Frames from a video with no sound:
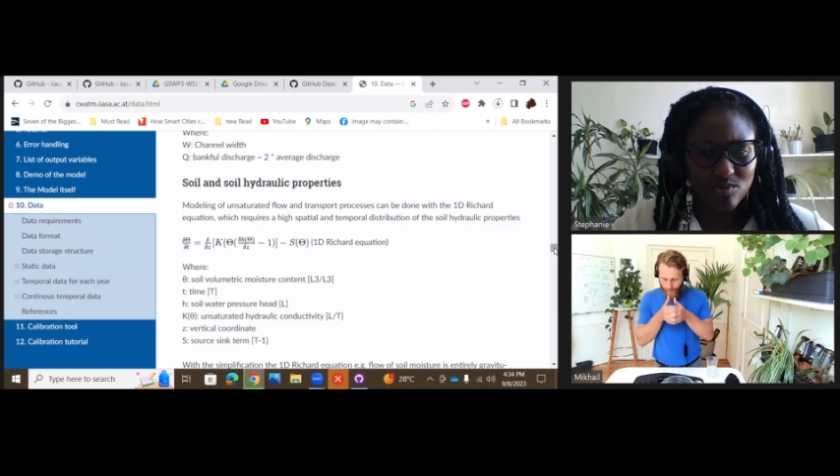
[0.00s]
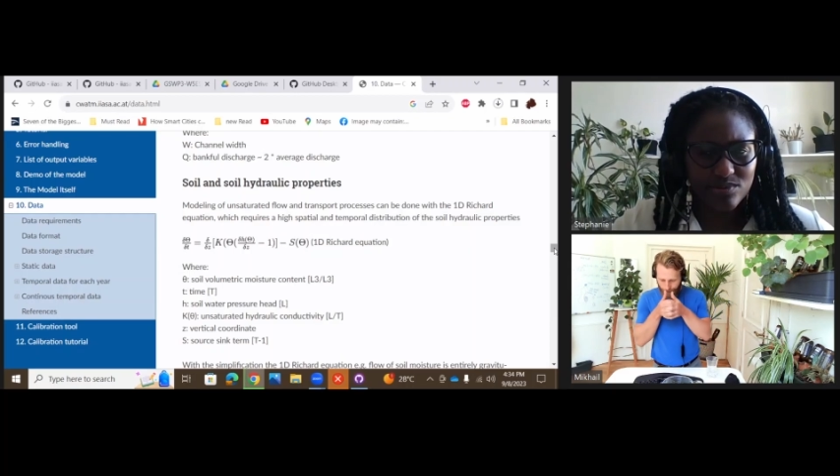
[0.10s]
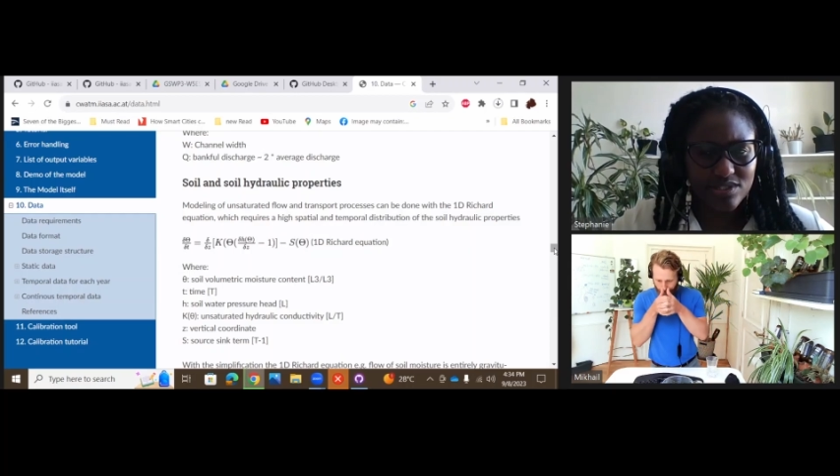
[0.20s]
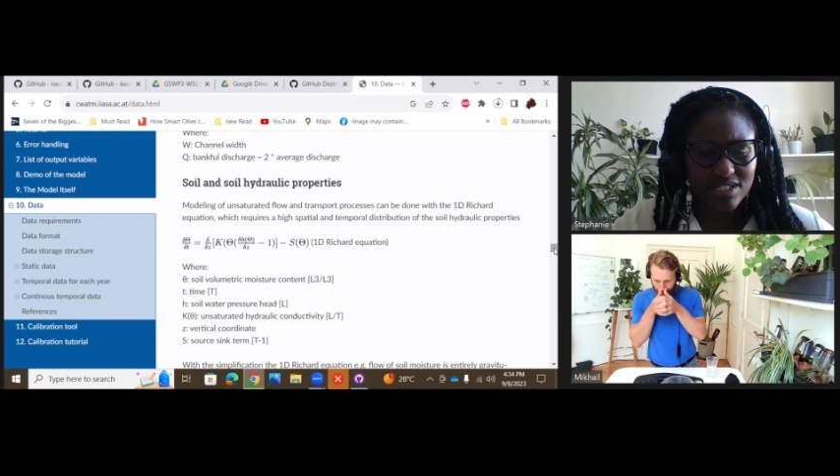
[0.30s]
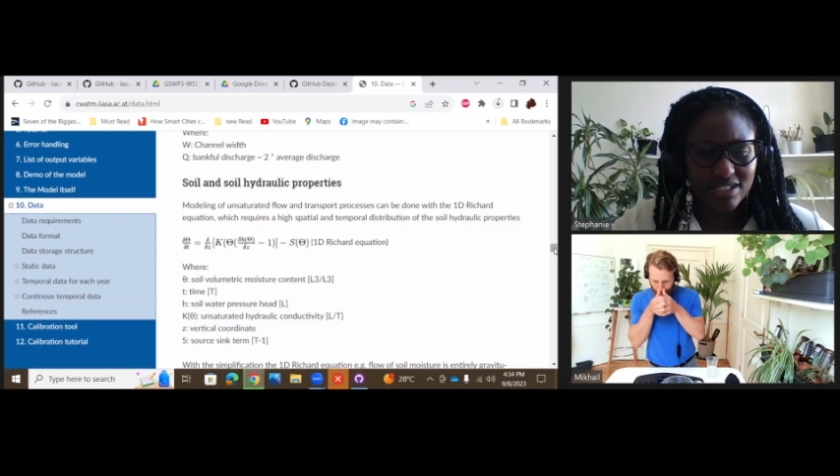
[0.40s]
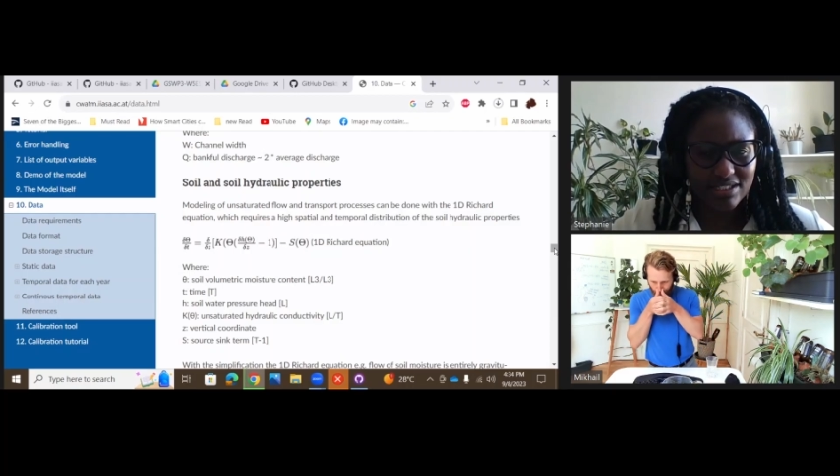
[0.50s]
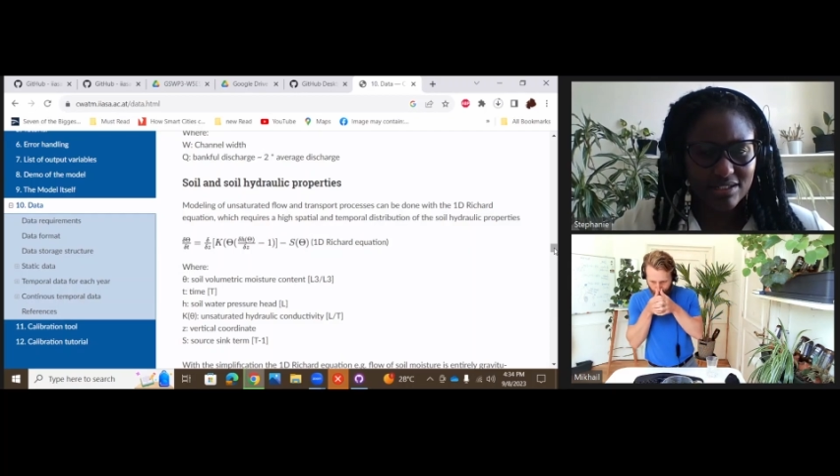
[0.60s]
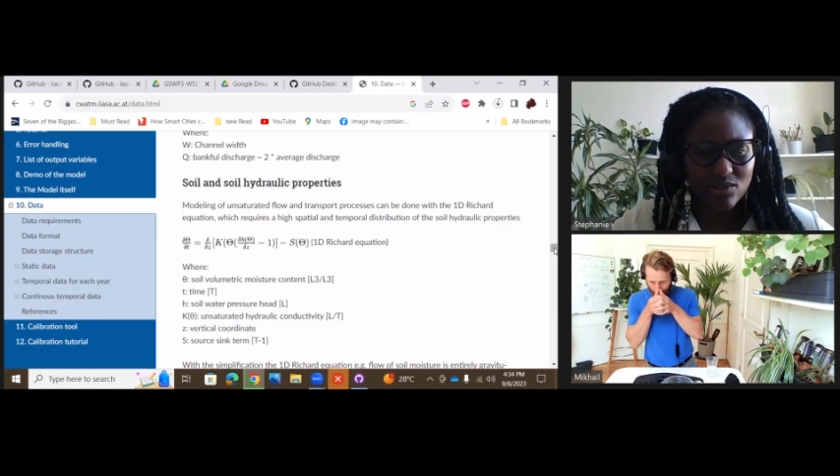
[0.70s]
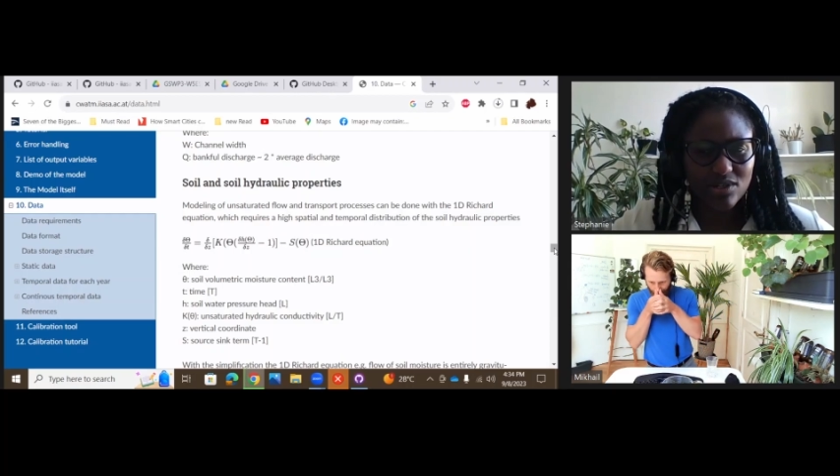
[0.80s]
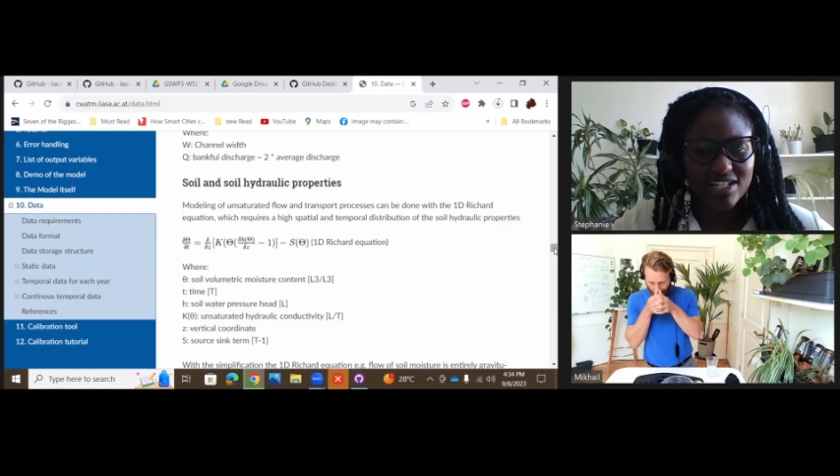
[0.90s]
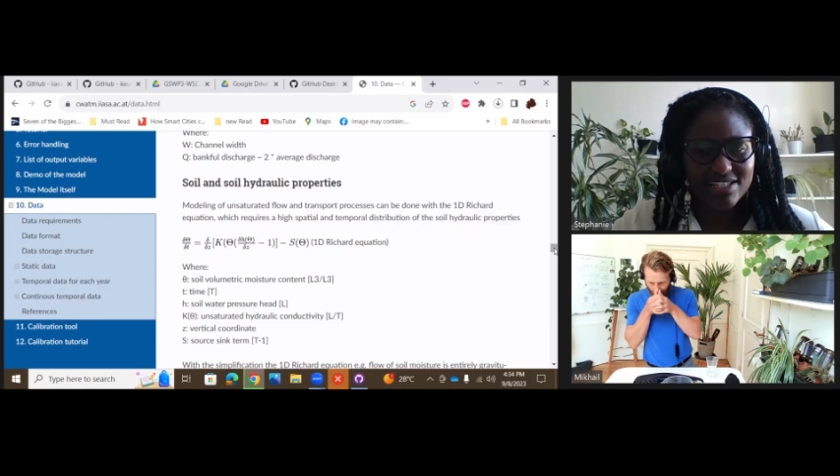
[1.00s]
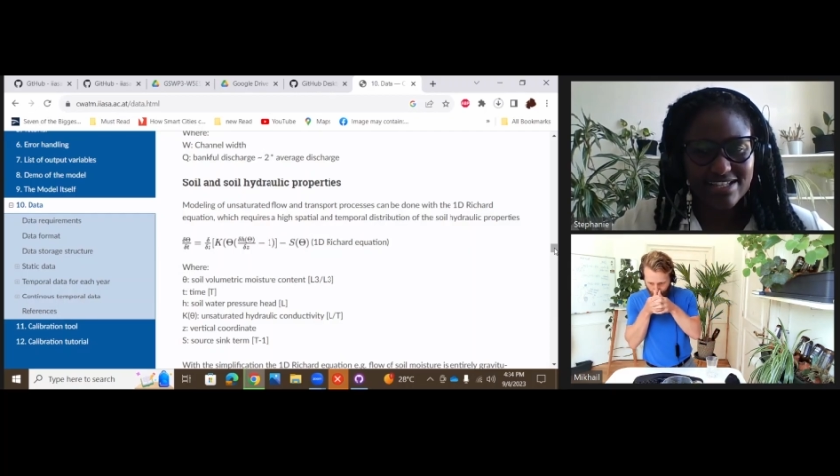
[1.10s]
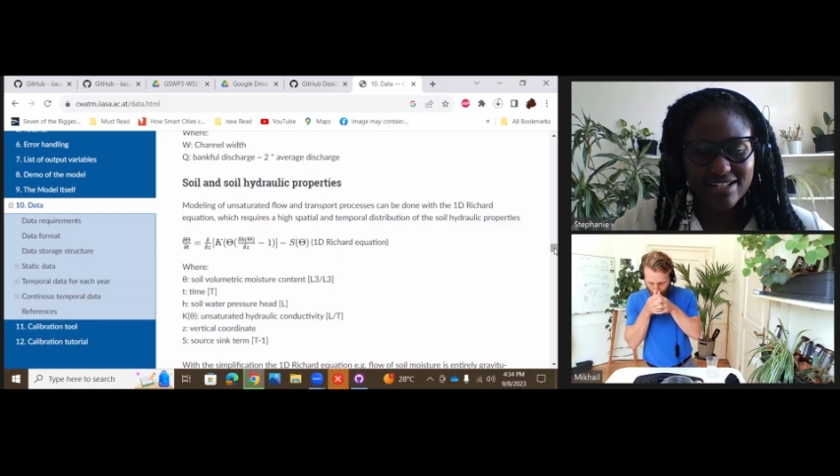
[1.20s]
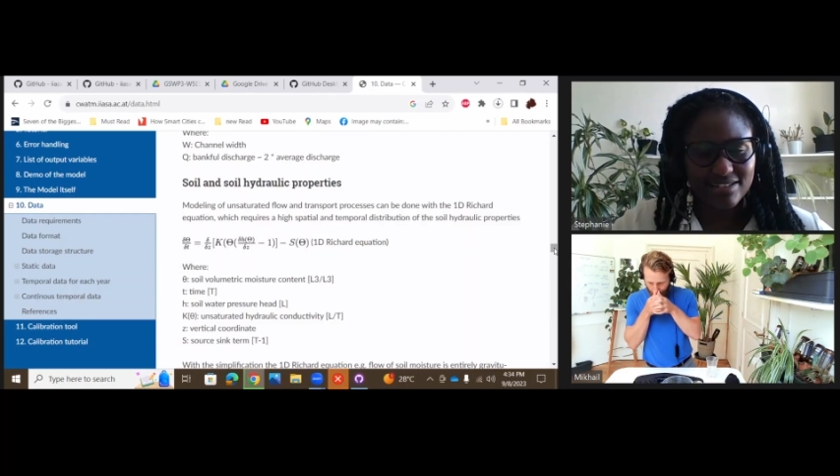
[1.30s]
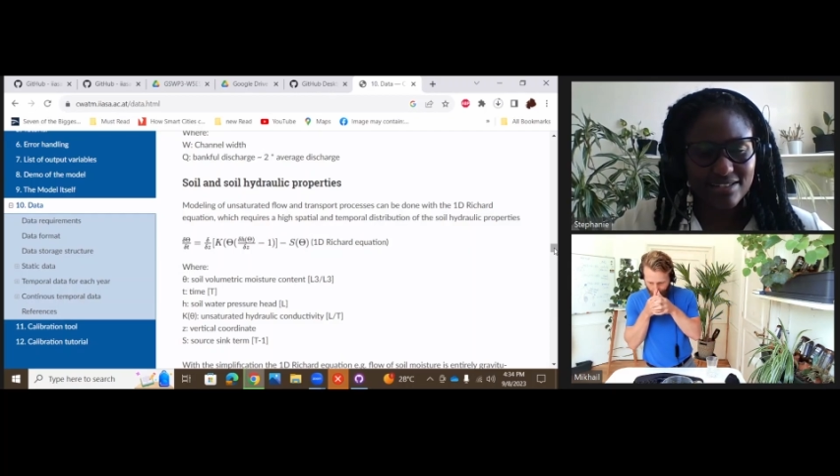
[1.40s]
still not a
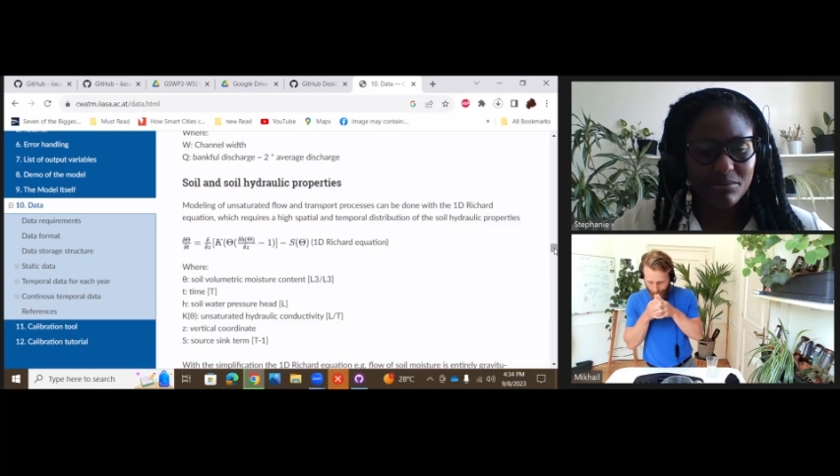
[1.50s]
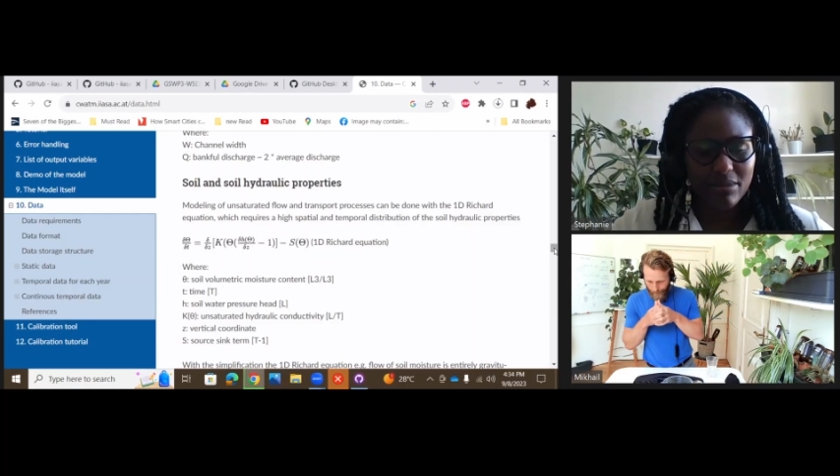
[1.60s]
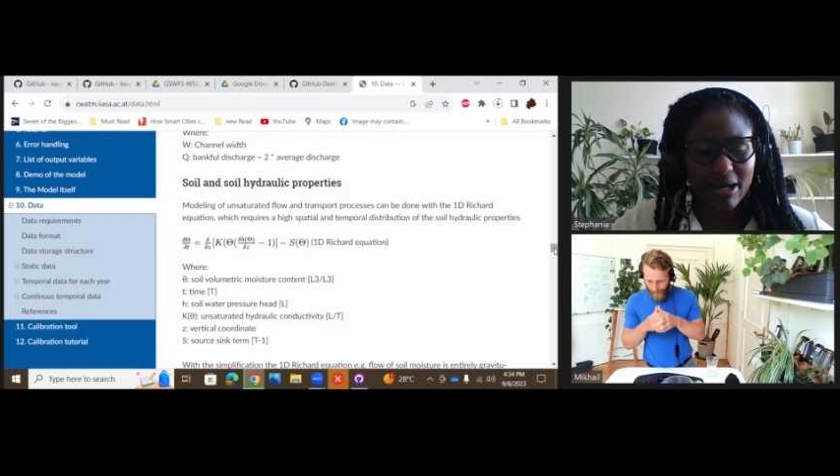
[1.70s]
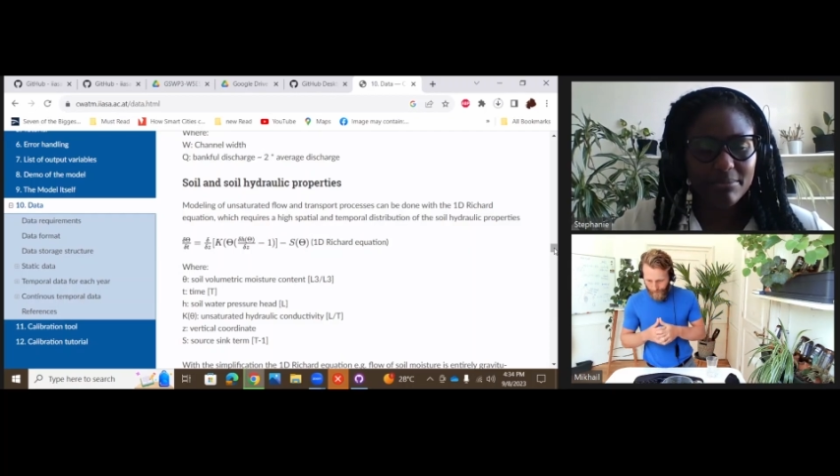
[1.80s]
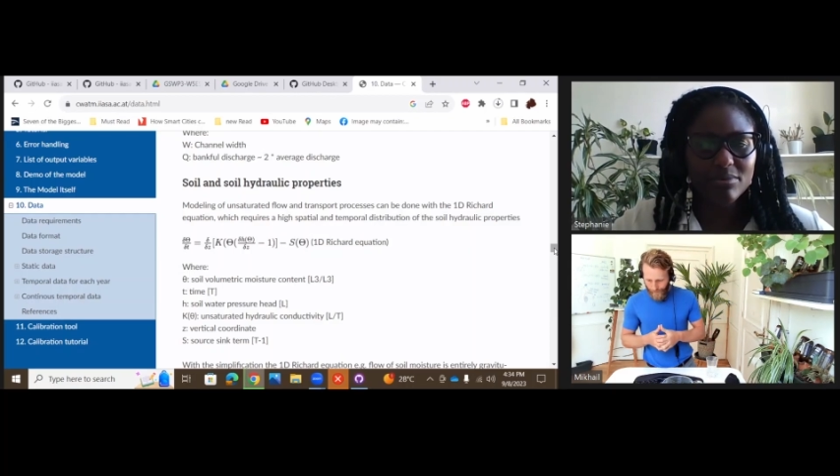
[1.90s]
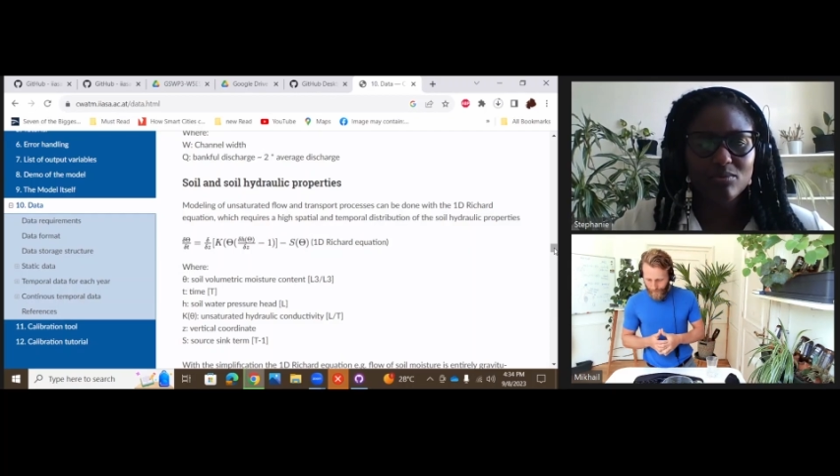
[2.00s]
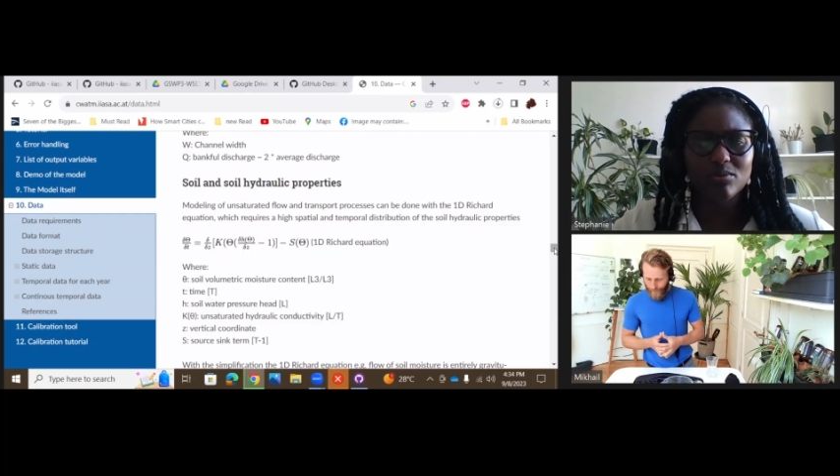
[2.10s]
static map.